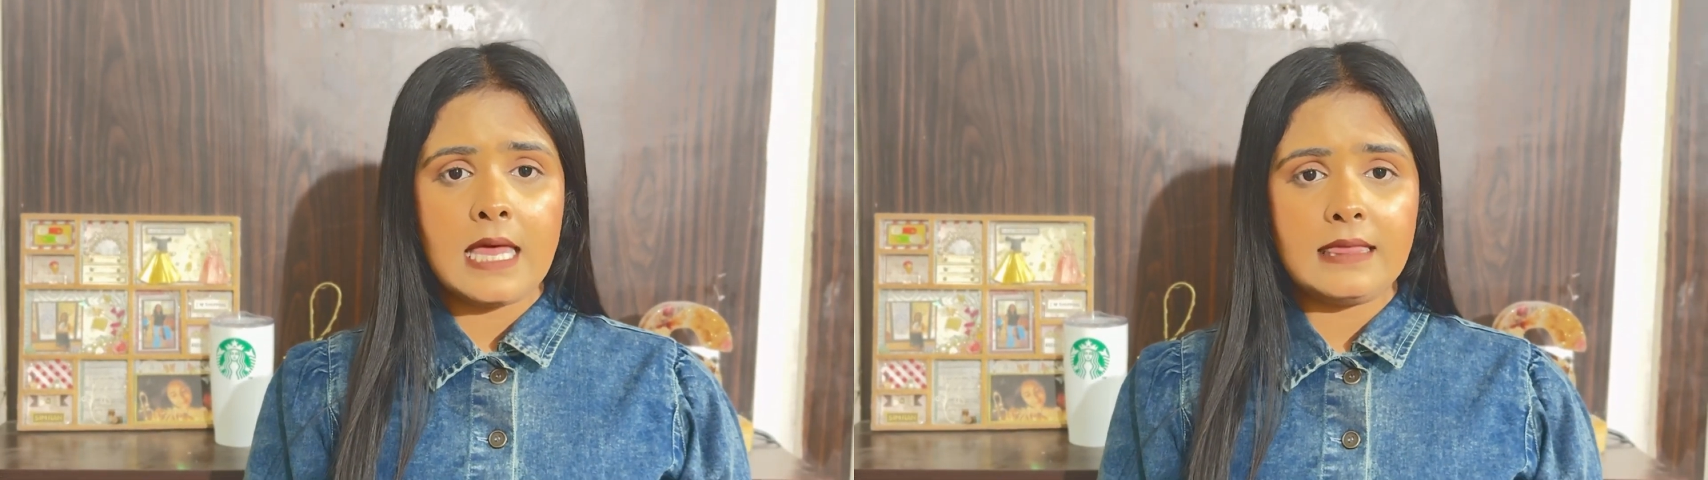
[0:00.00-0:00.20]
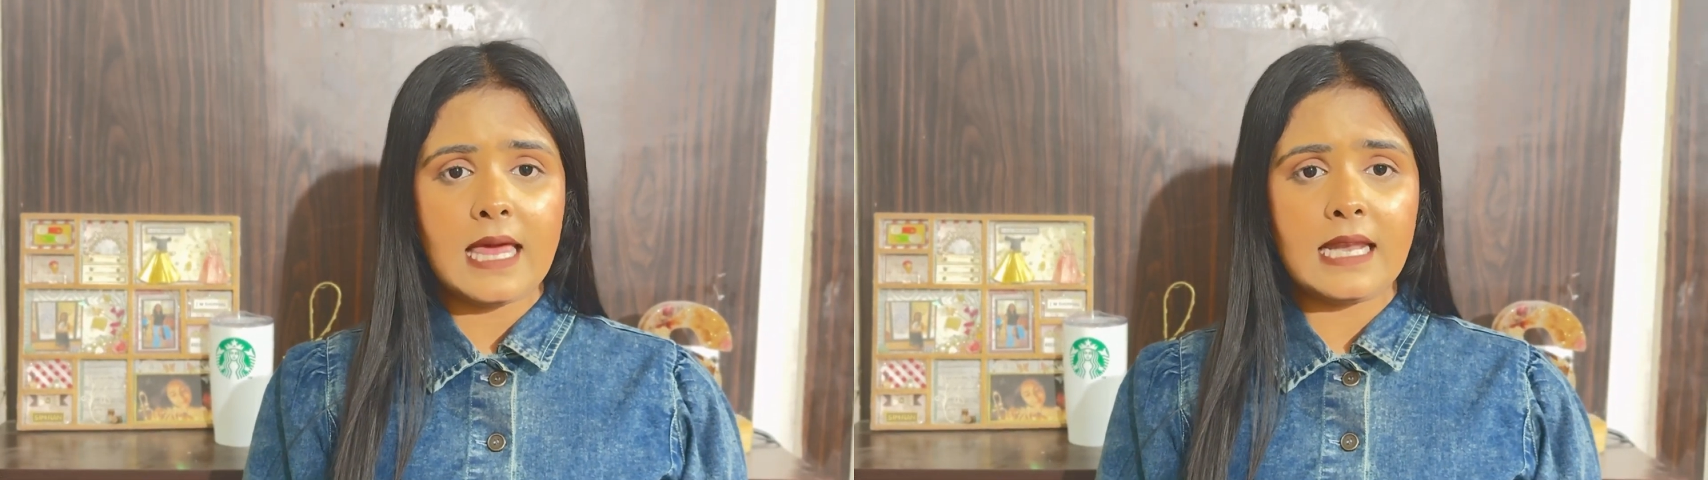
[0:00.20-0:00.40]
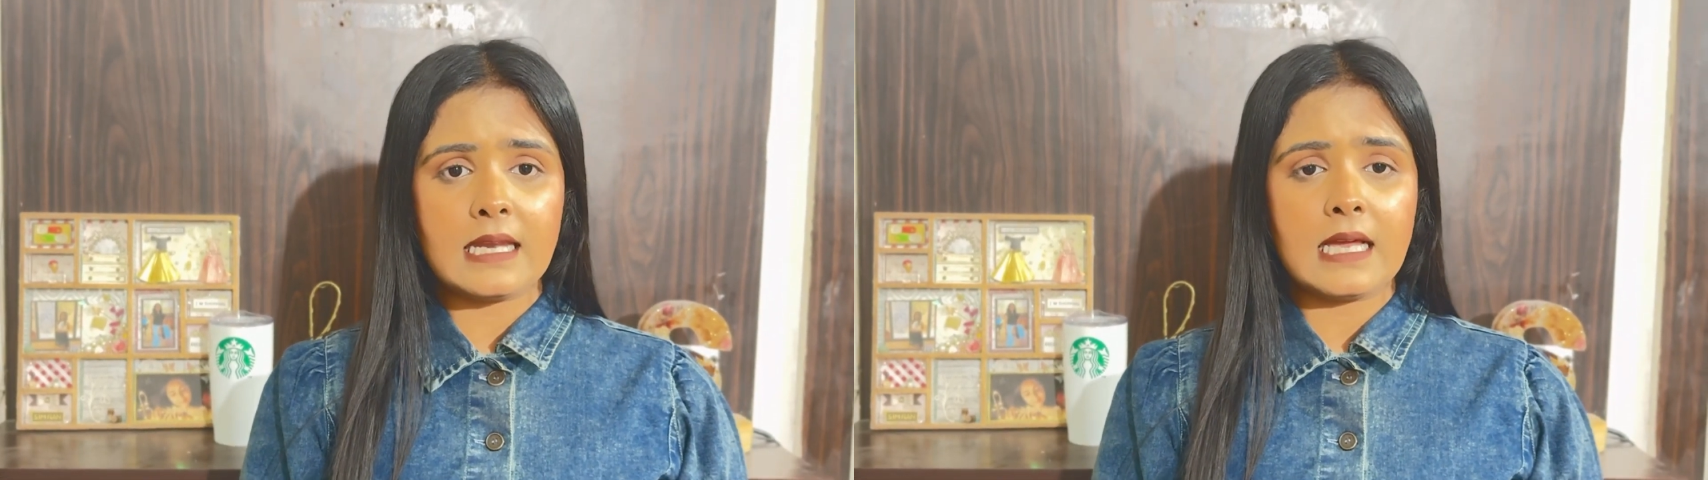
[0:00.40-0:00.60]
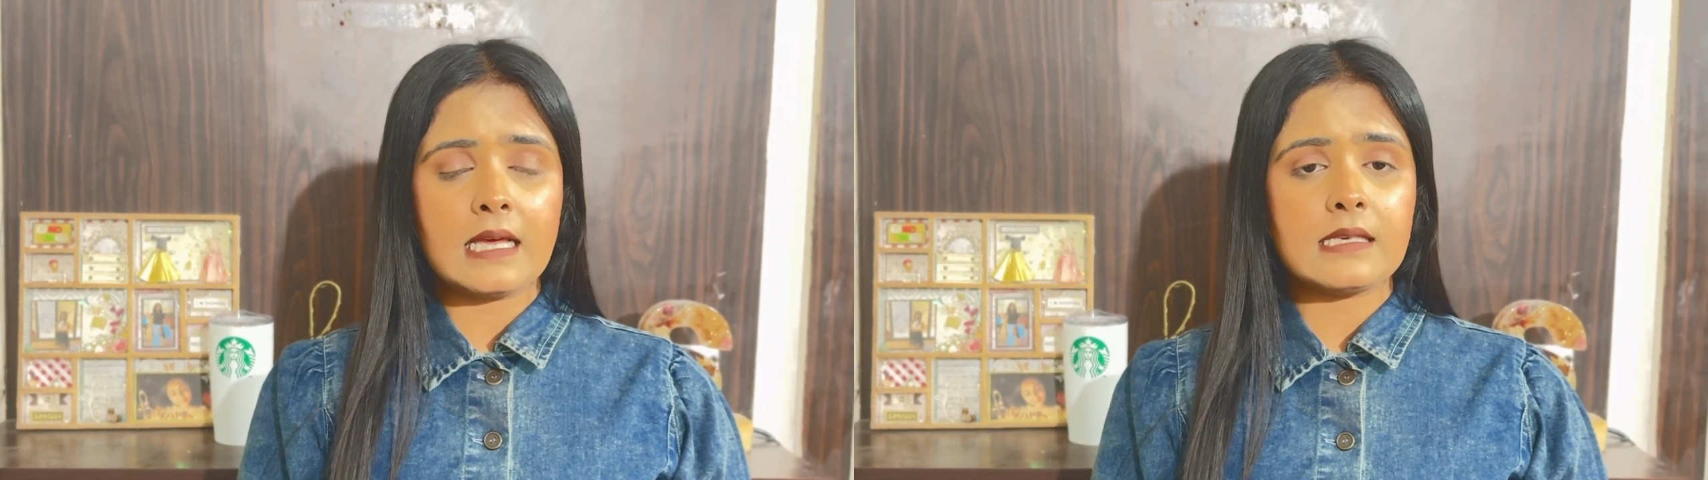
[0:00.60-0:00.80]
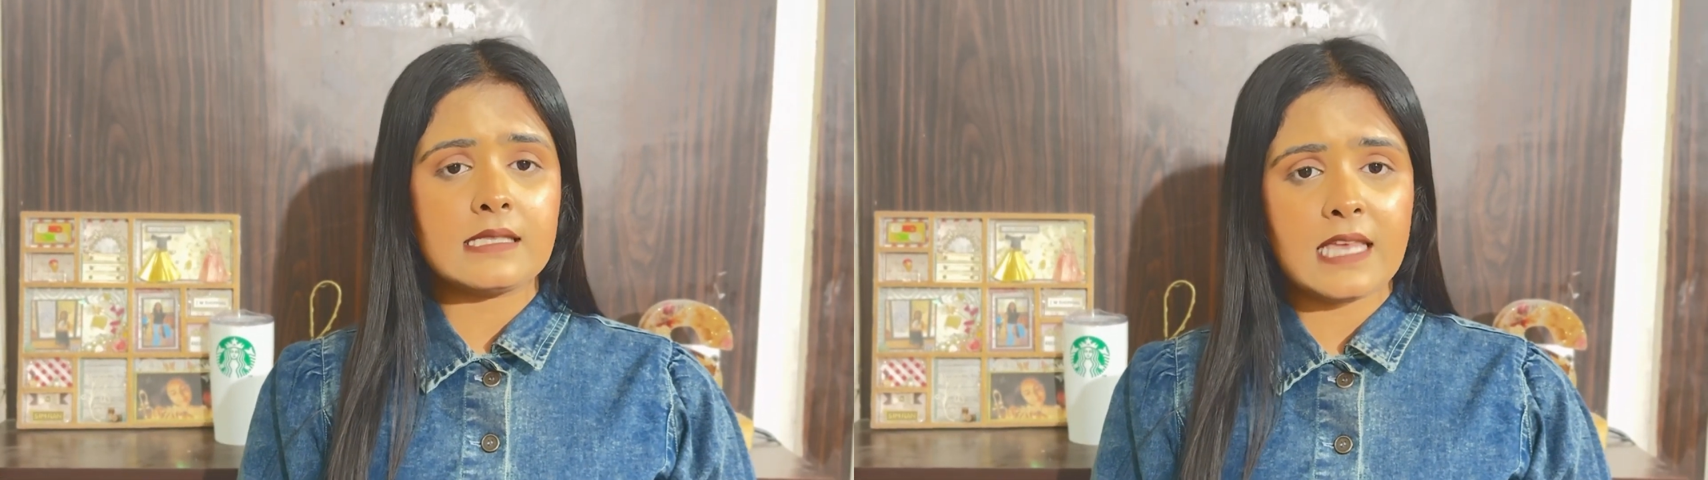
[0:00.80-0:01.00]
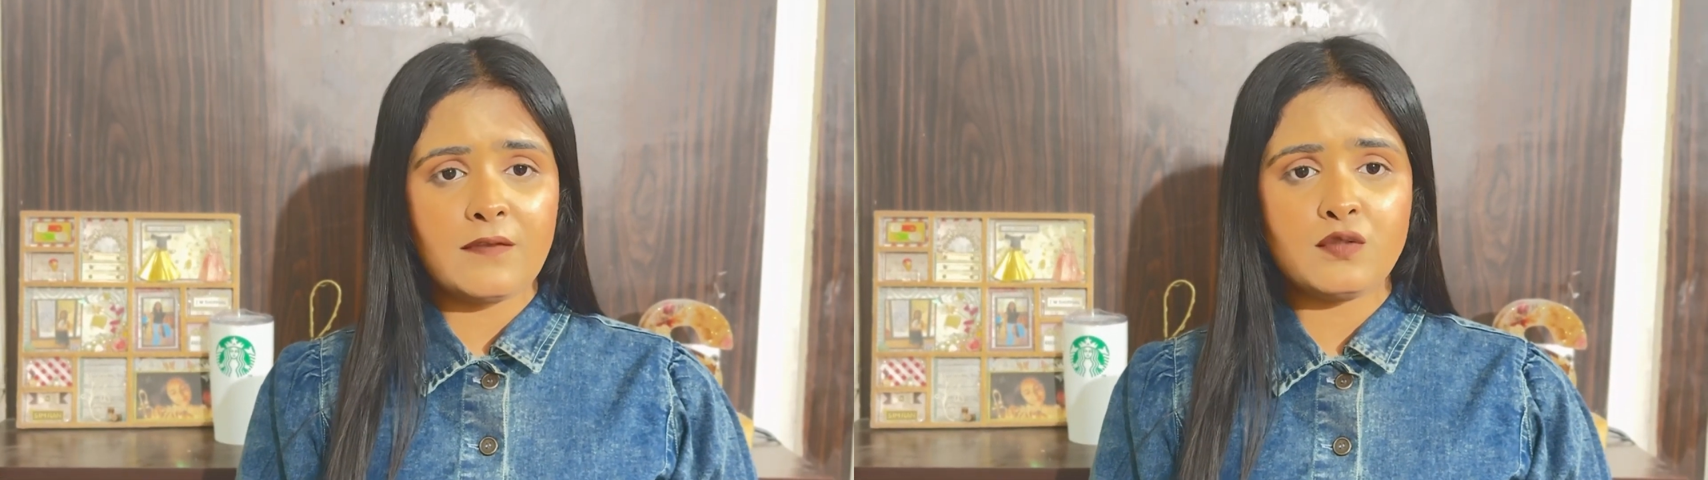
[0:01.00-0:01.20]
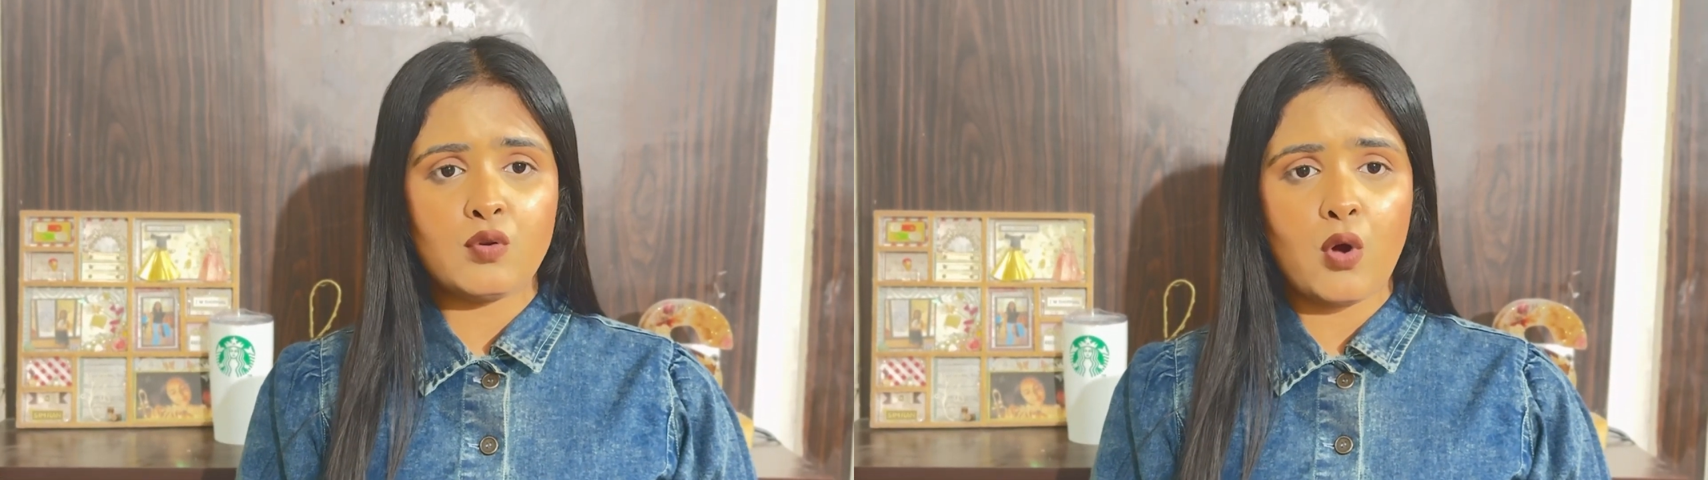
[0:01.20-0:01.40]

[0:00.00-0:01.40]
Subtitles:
Then save to